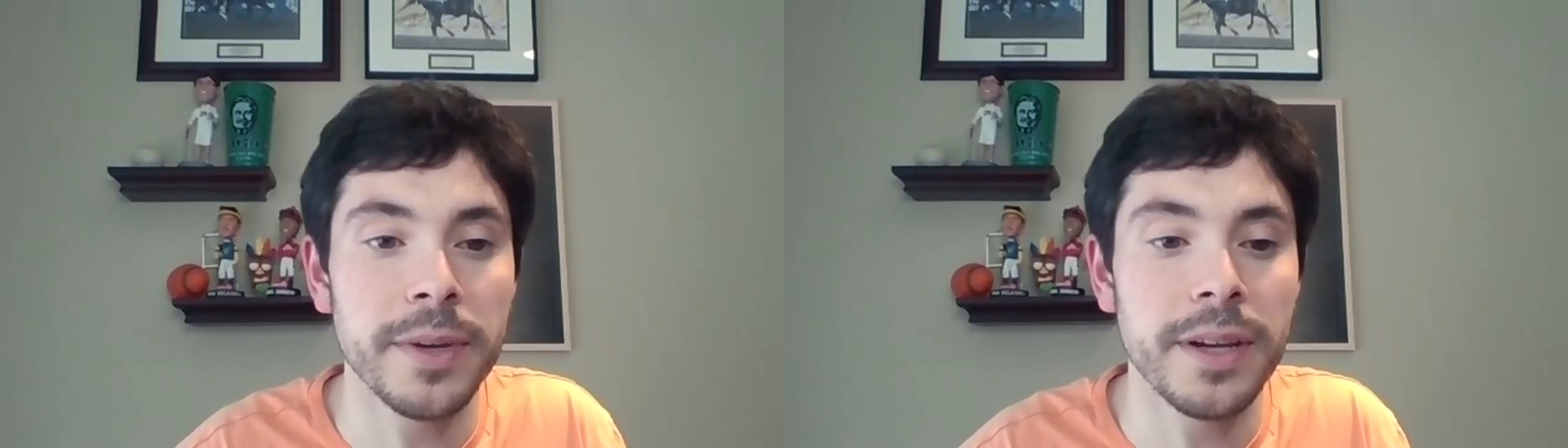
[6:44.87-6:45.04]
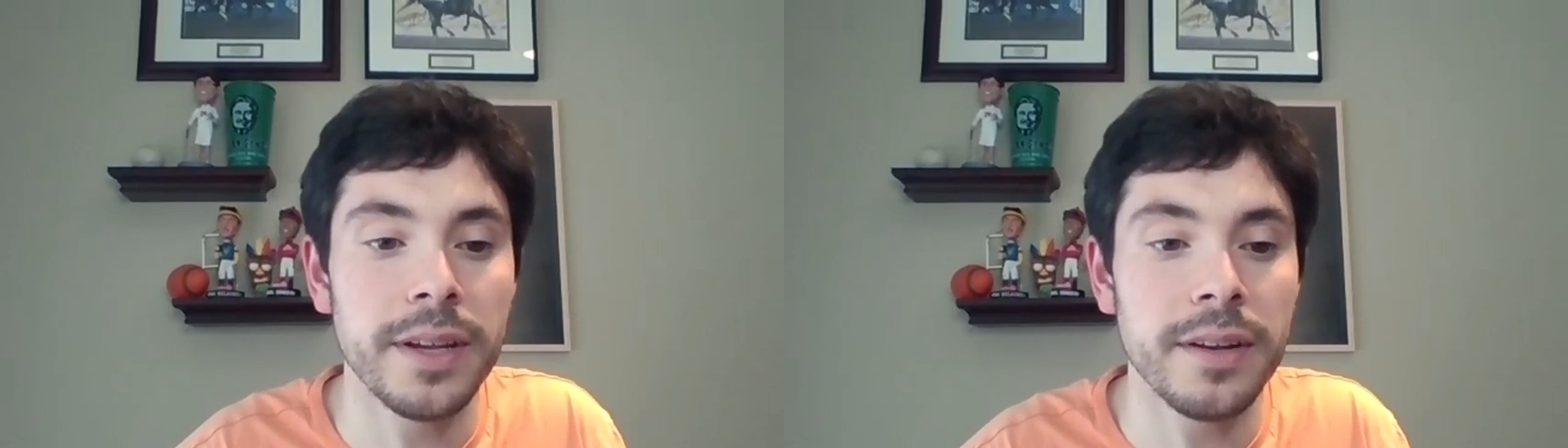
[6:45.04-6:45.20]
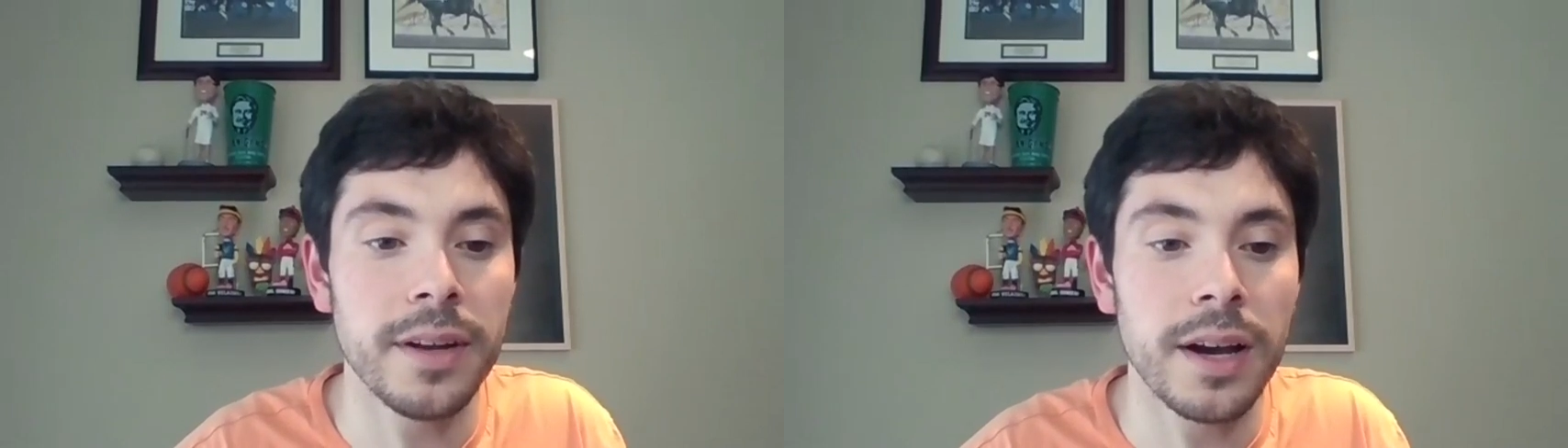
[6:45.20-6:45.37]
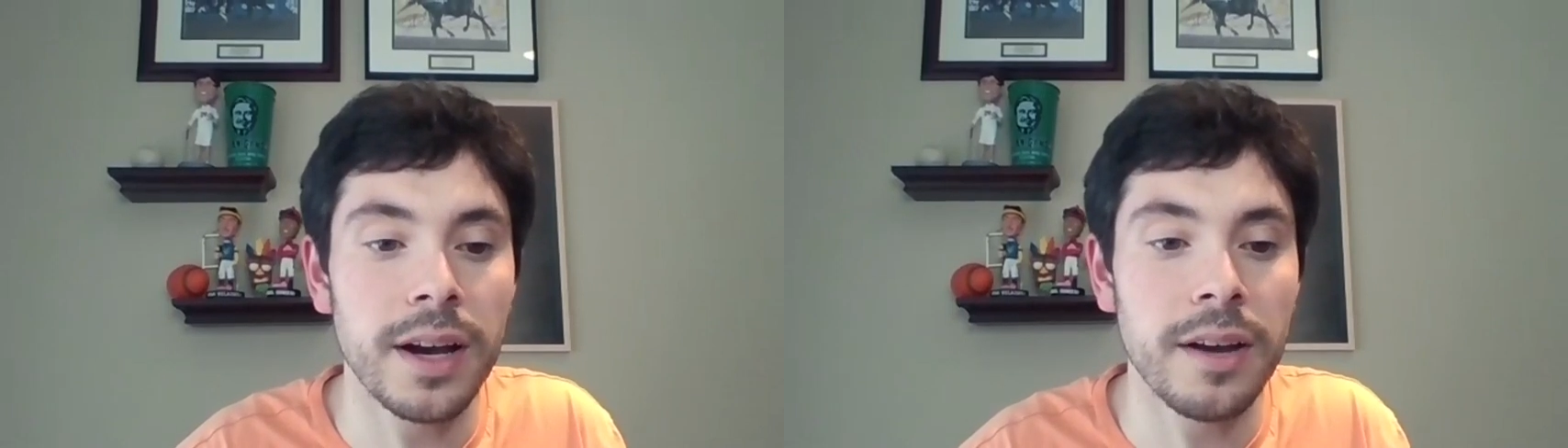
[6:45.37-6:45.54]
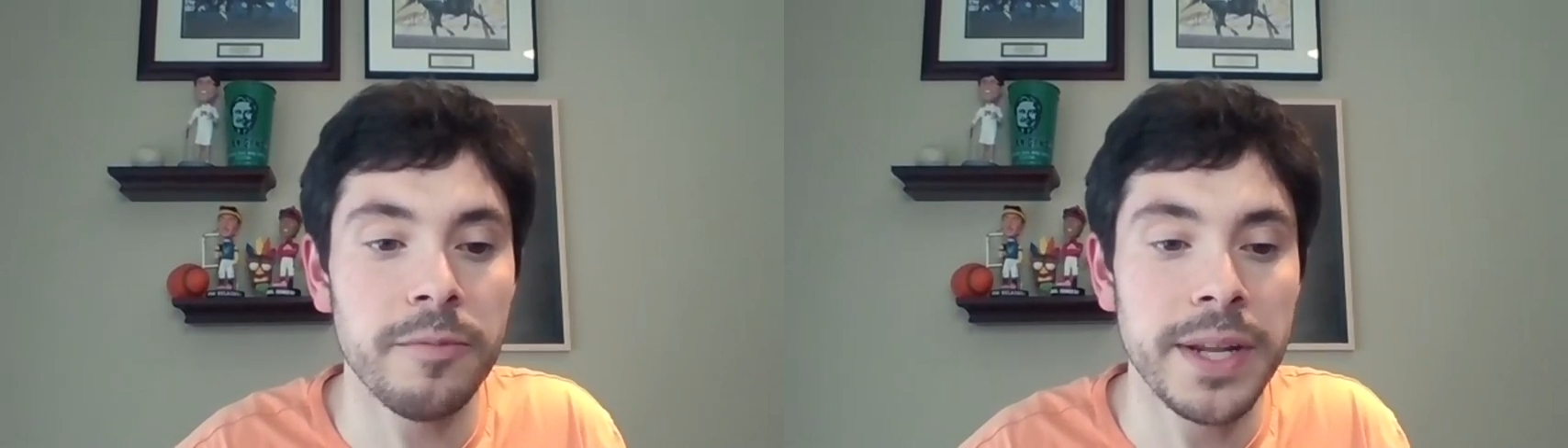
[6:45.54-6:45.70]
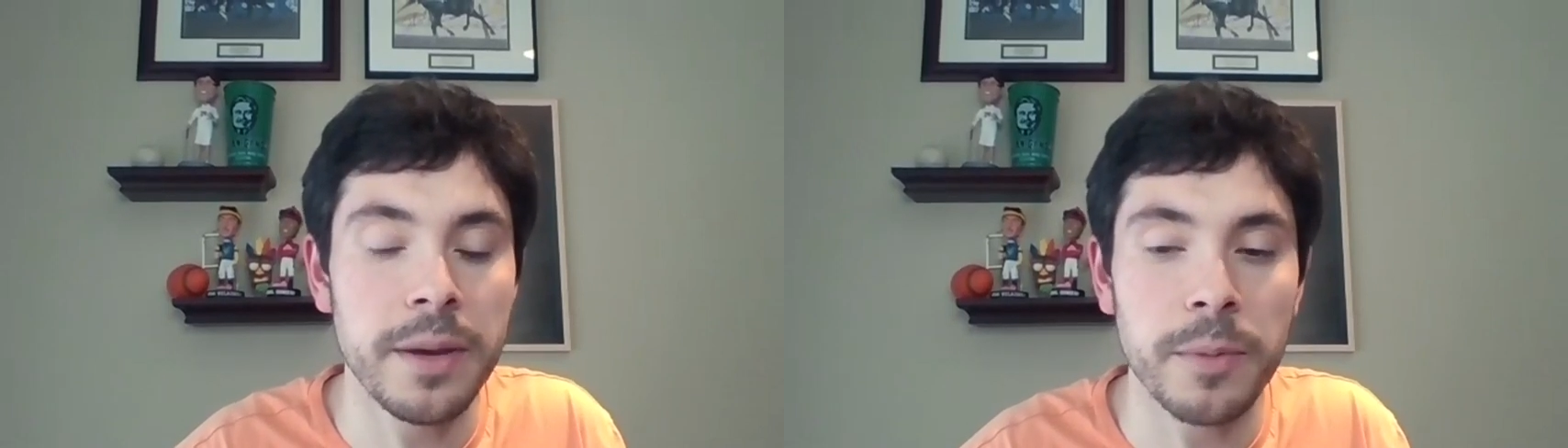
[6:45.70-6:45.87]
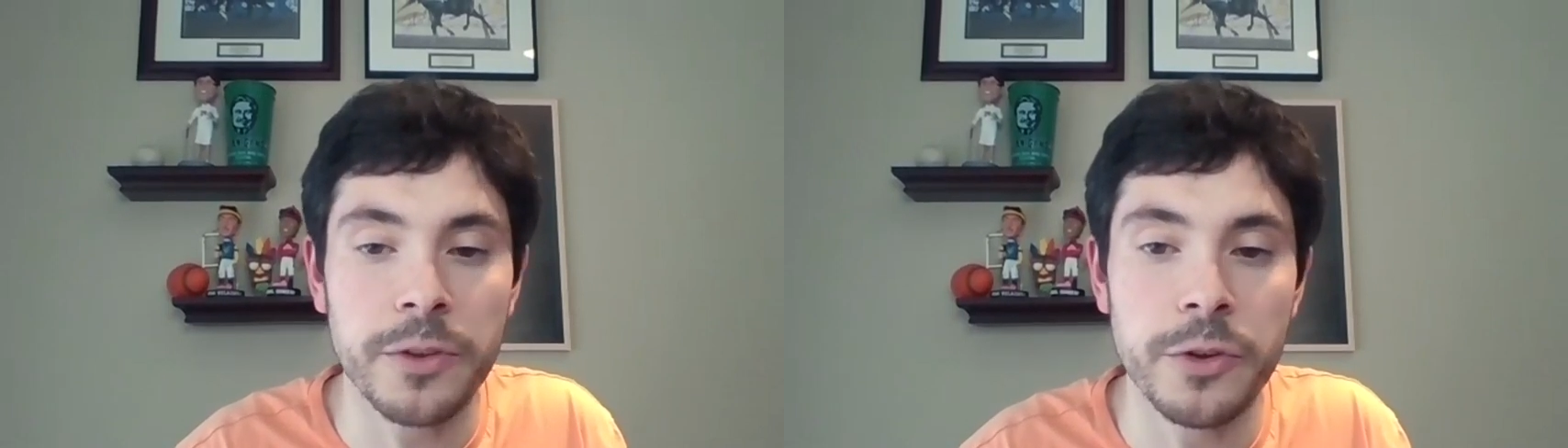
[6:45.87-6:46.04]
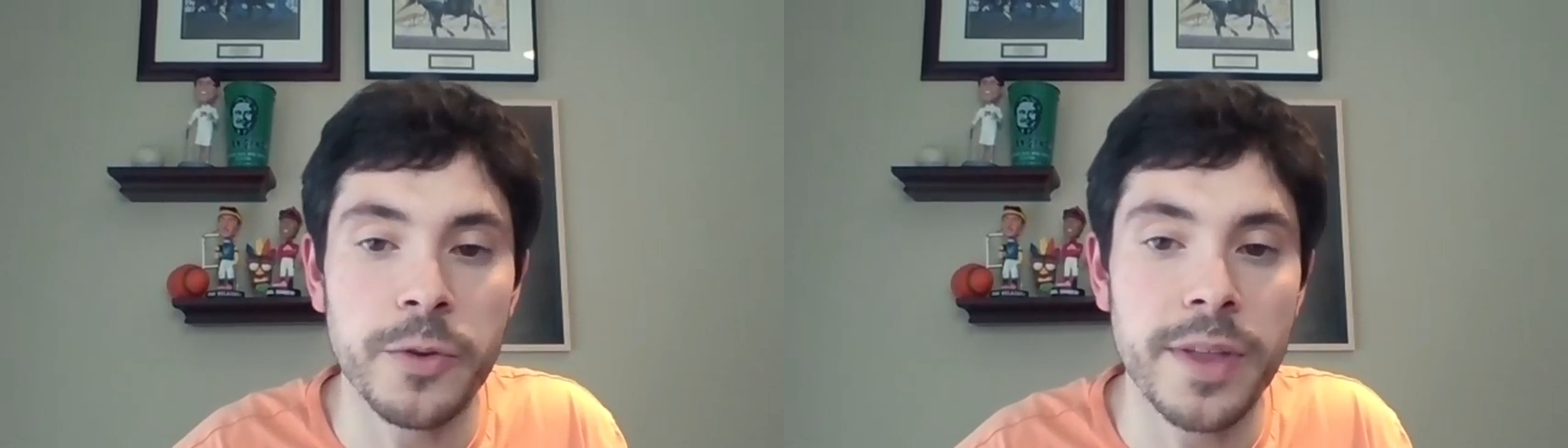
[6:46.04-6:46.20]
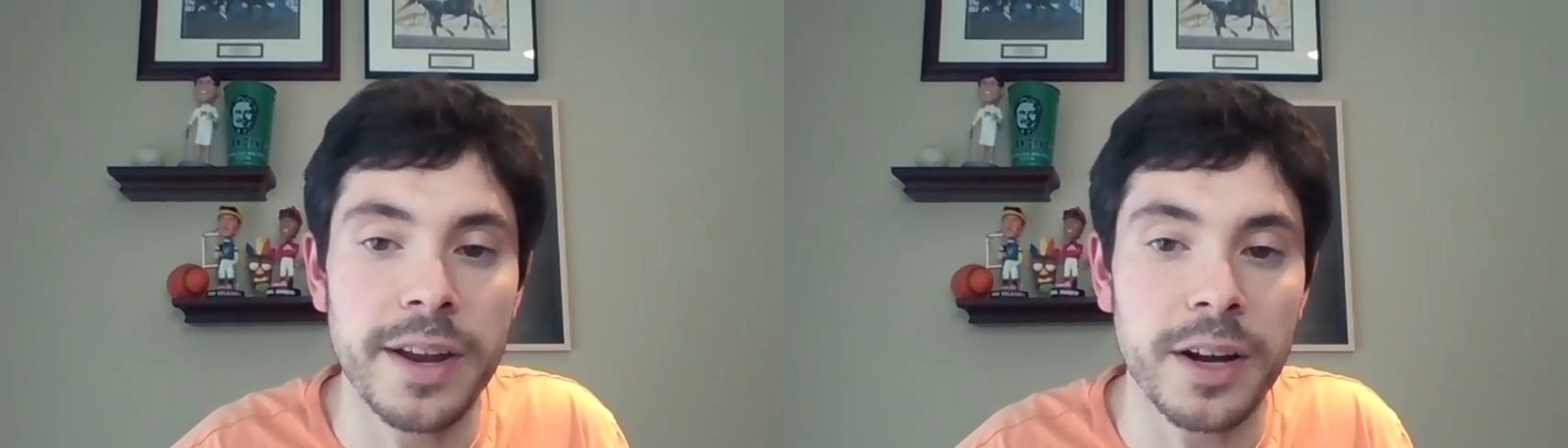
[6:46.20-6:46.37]
and I've been able to
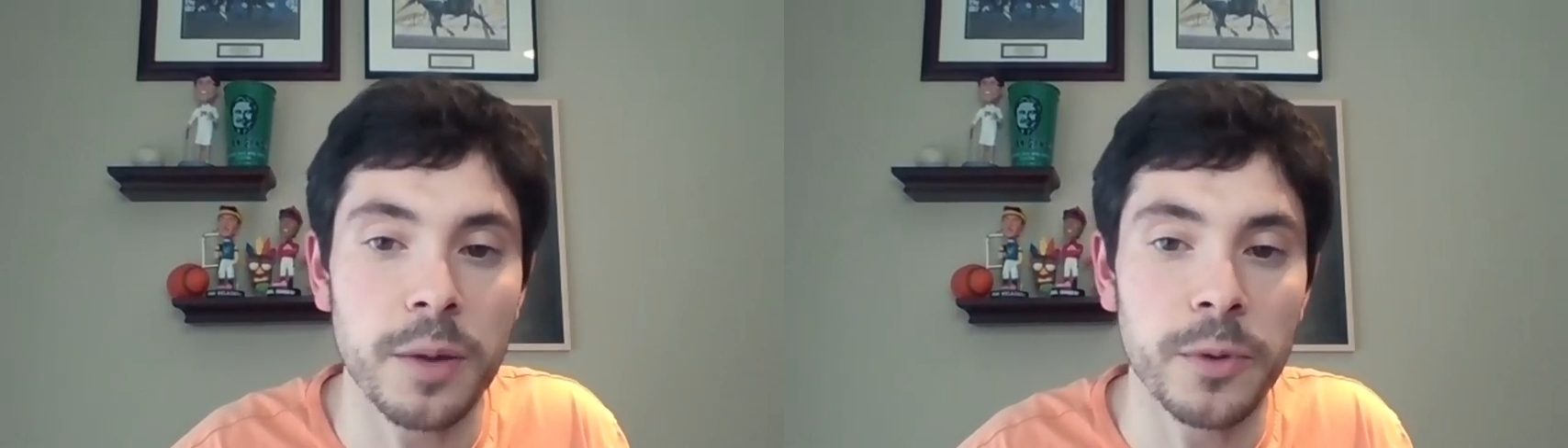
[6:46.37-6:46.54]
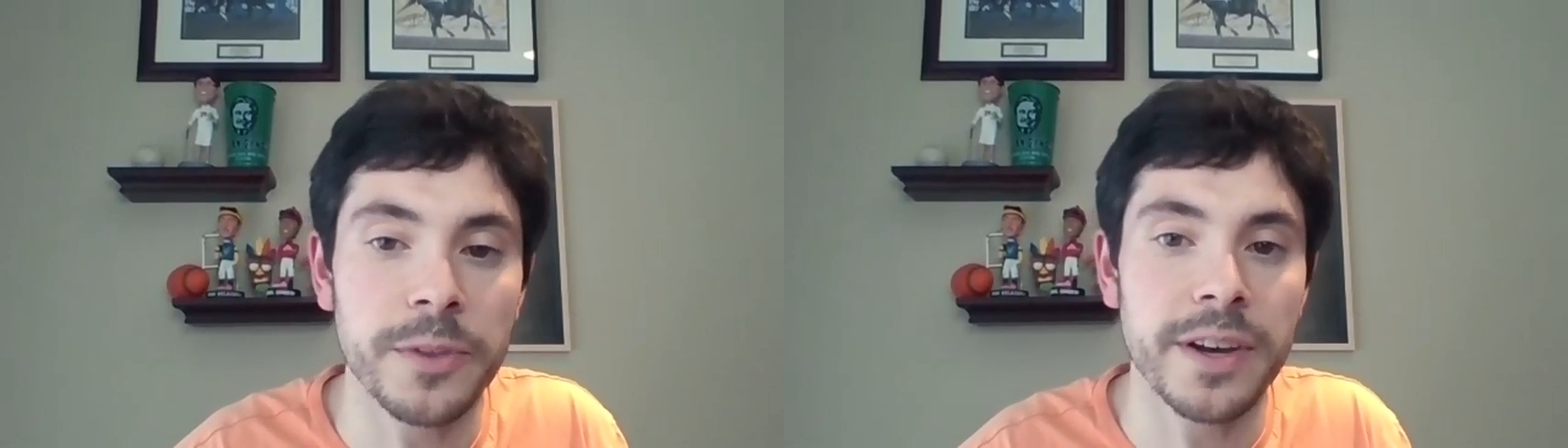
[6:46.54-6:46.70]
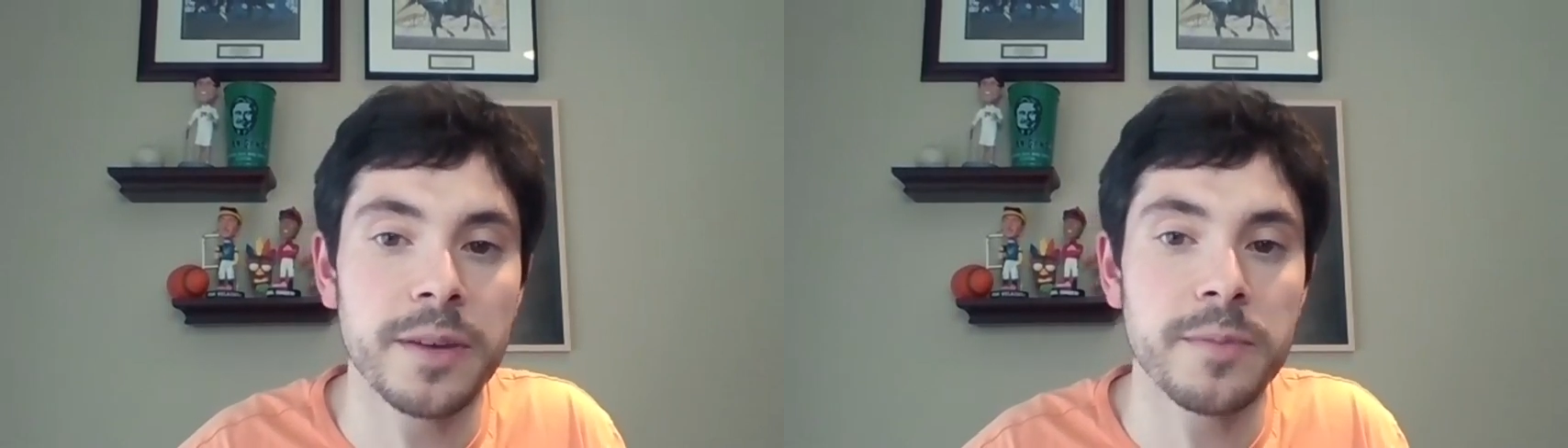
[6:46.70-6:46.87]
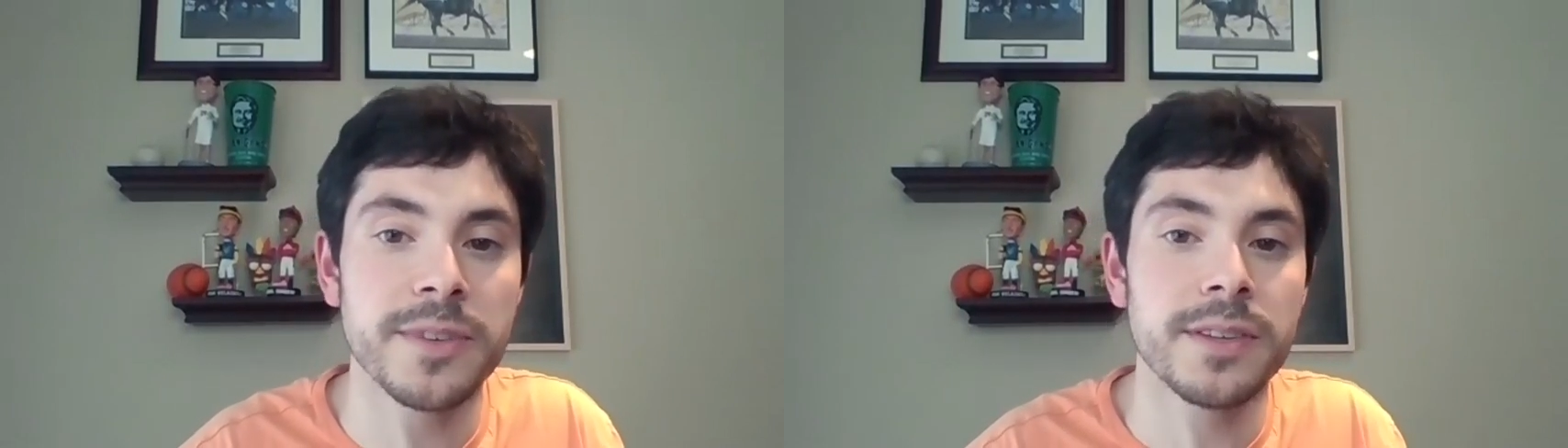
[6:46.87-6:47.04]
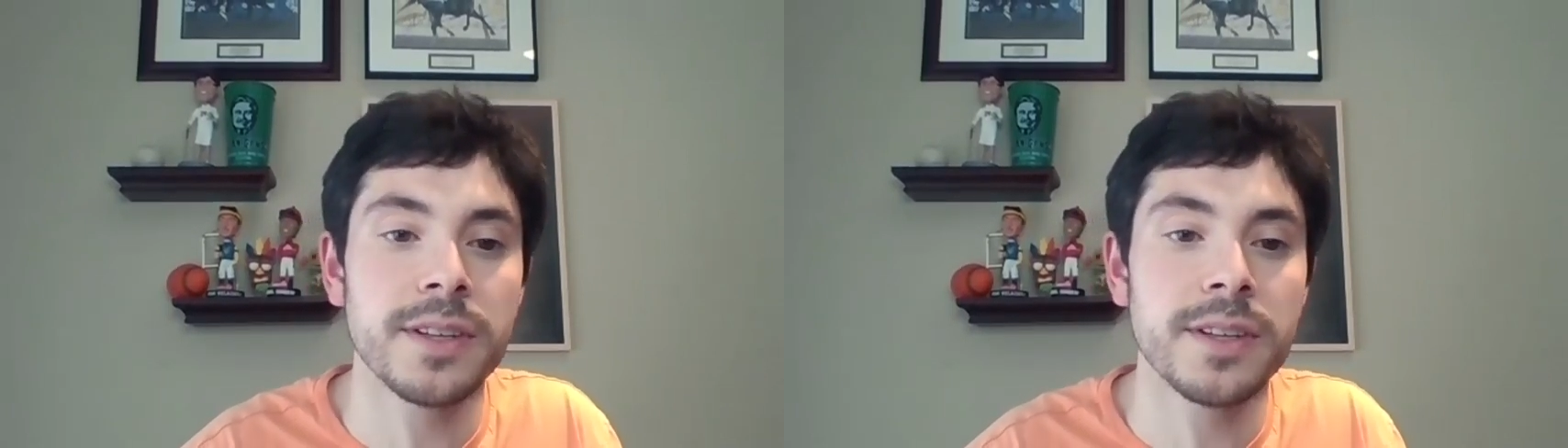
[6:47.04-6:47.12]
do that a couple times.